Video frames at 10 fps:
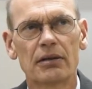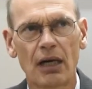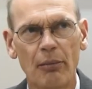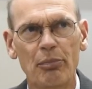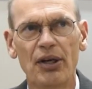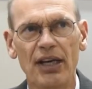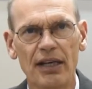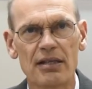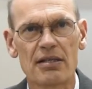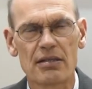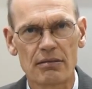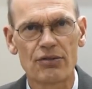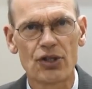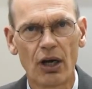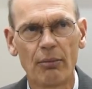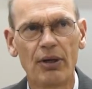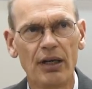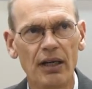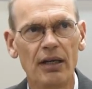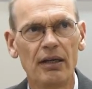companies,
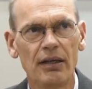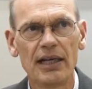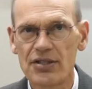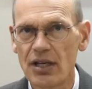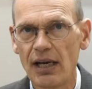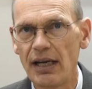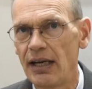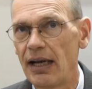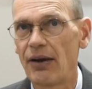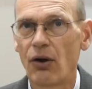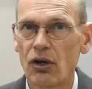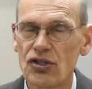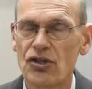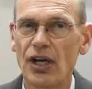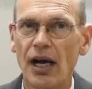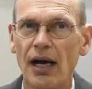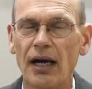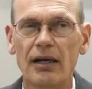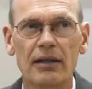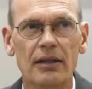Germany, Italy and
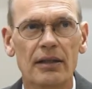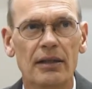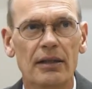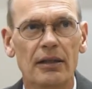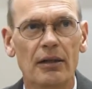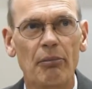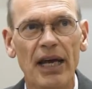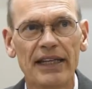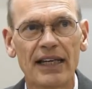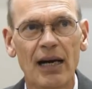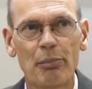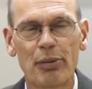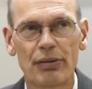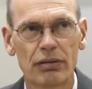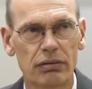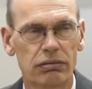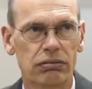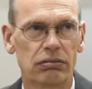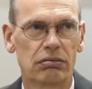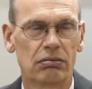Austria, make up
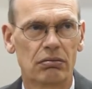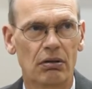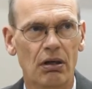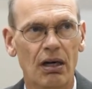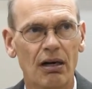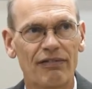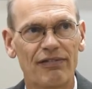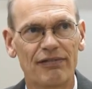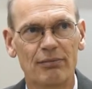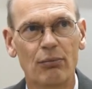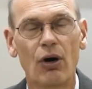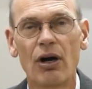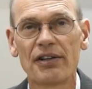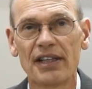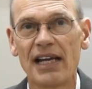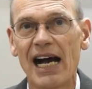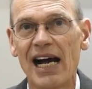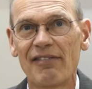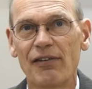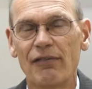or more than
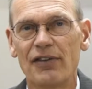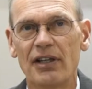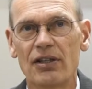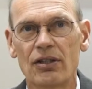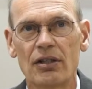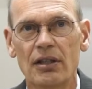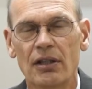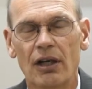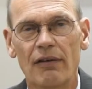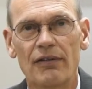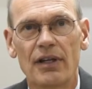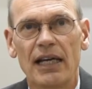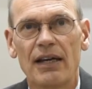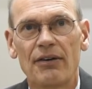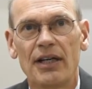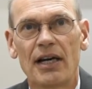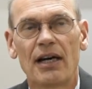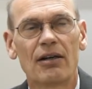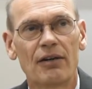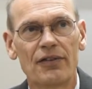half of the area
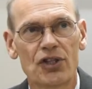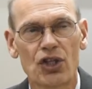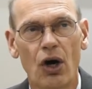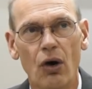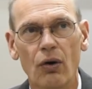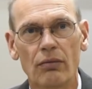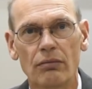of the show.